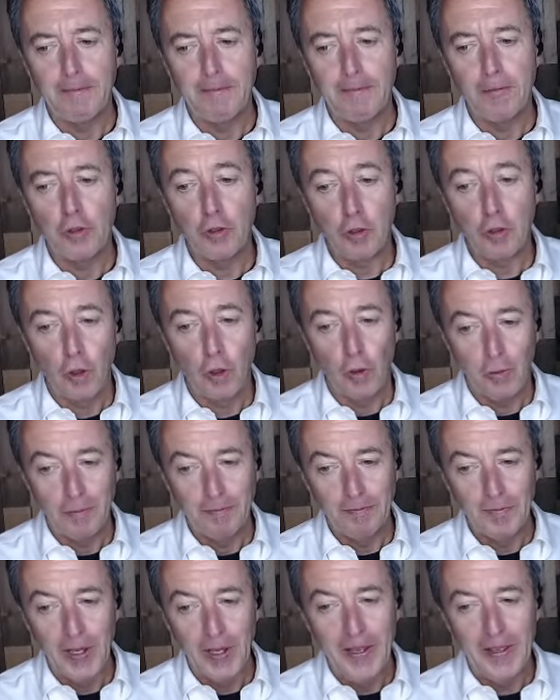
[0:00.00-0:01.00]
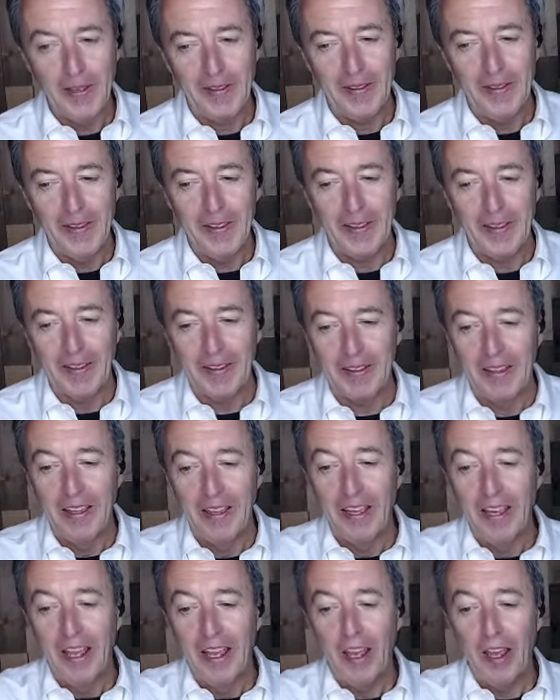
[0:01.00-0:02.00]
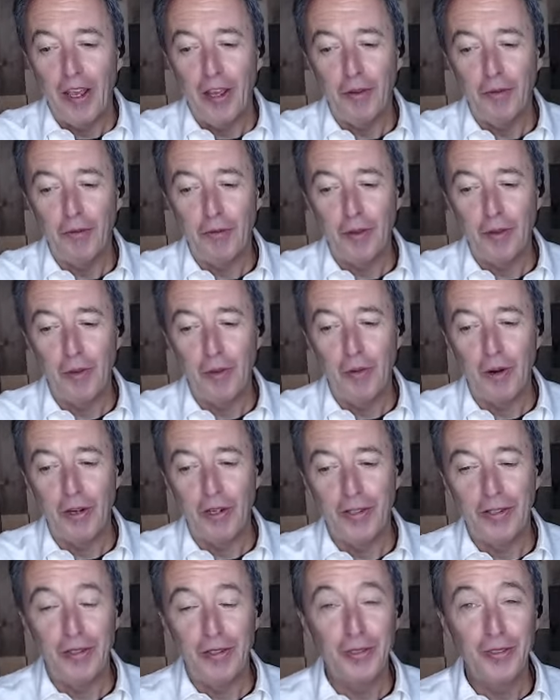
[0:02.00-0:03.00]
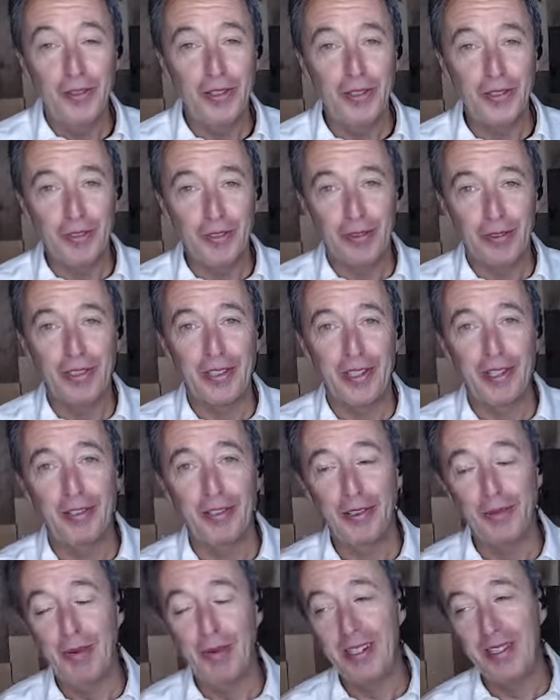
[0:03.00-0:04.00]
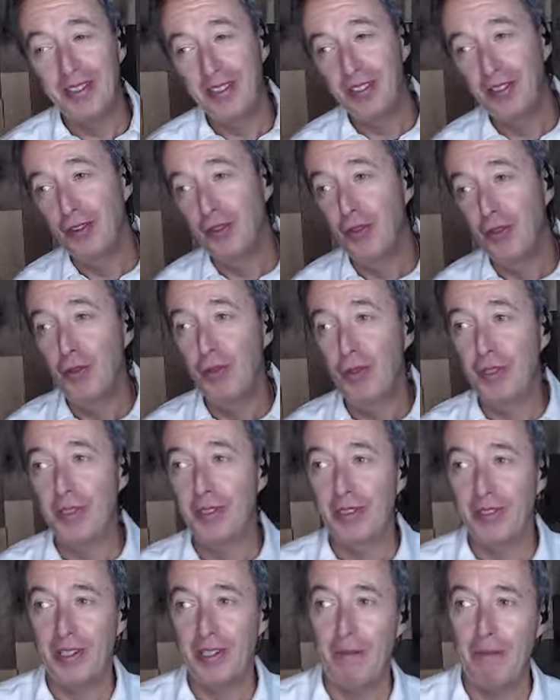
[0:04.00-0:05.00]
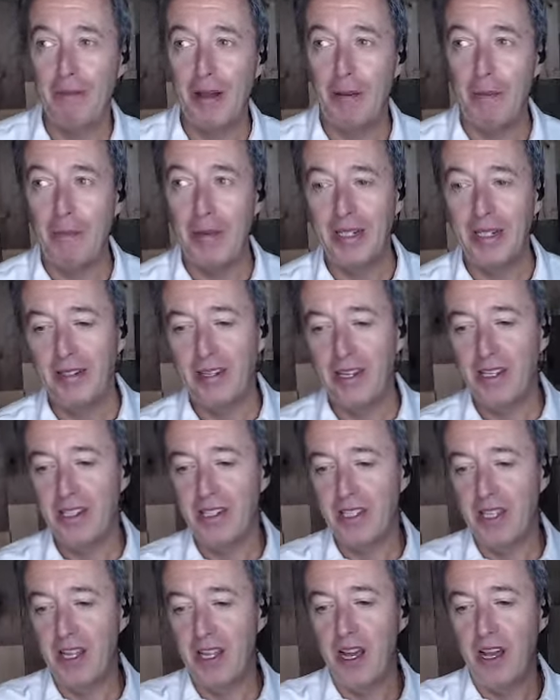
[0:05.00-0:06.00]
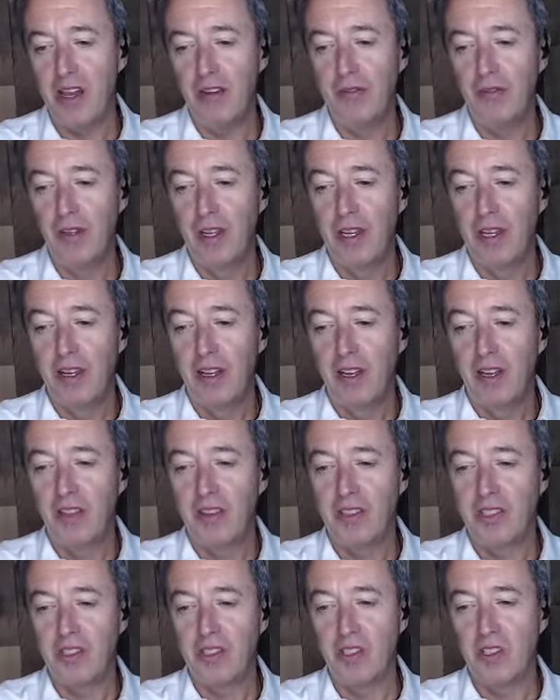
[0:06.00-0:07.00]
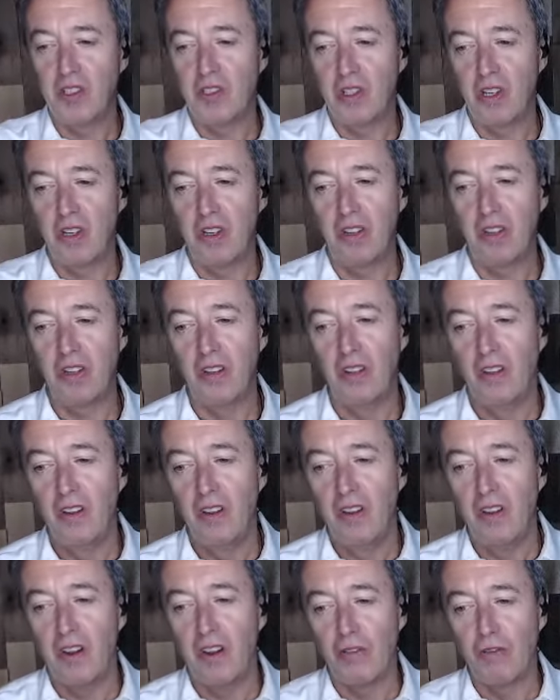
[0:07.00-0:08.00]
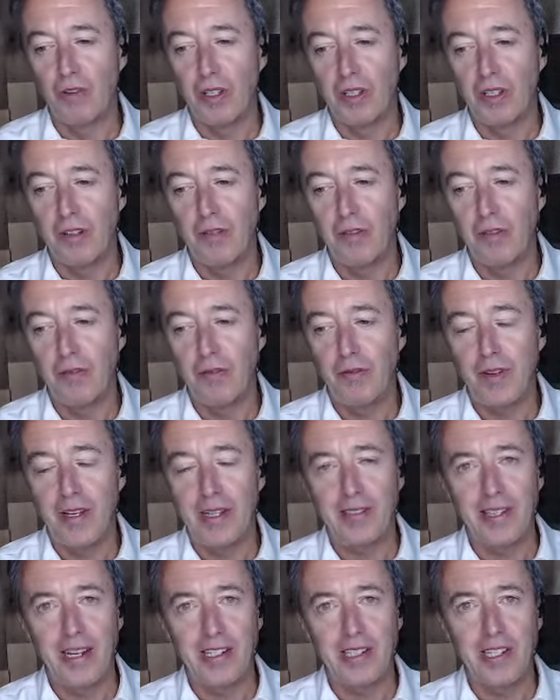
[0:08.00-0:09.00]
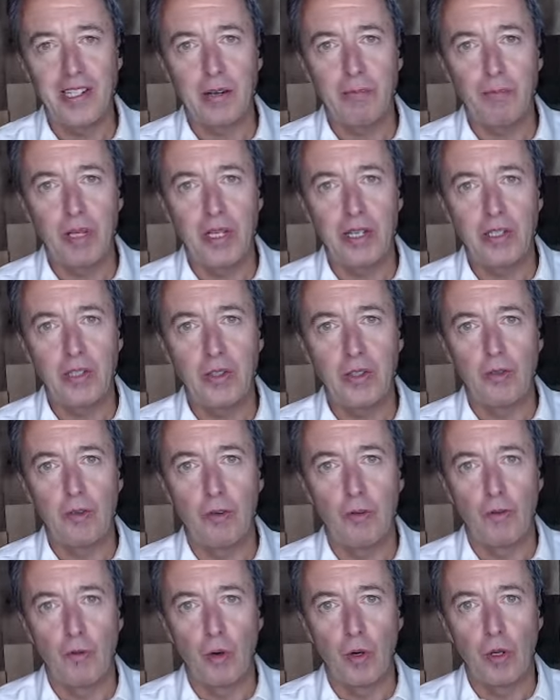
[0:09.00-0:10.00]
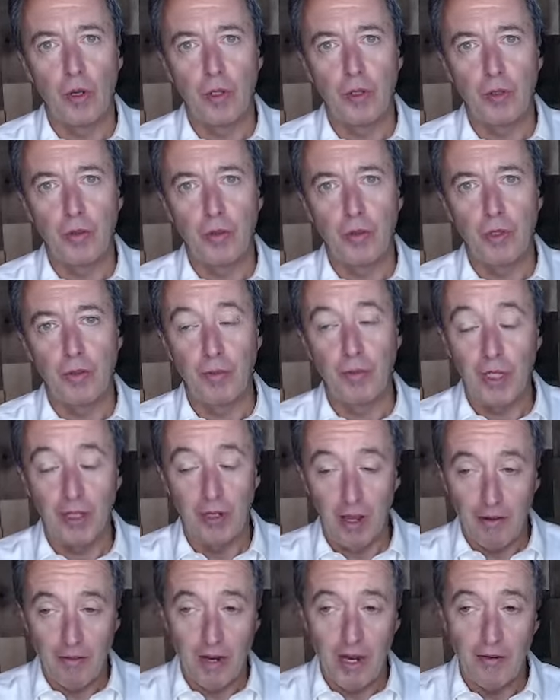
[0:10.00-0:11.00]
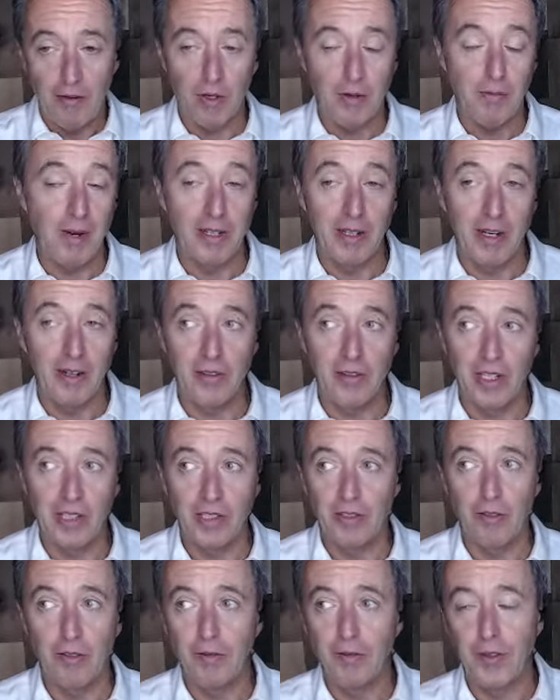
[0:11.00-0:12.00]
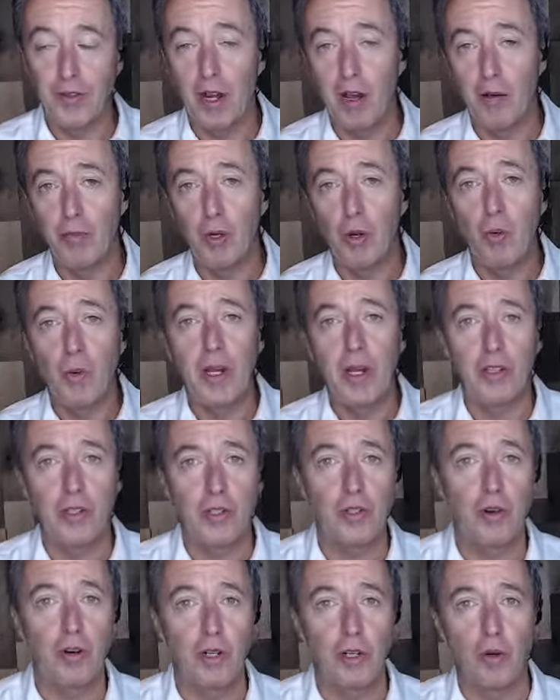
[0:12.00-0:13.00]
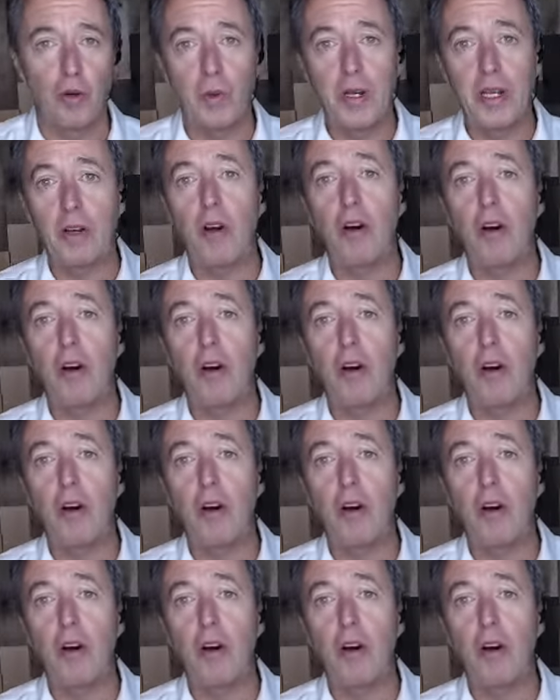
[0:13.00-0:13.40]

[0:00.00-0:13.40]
so if you are new to Source Energy Medicine, new to SEM Mondays Live, this is a really fantastic place for you to be every Monday. I think it's a phenomenal way to start your week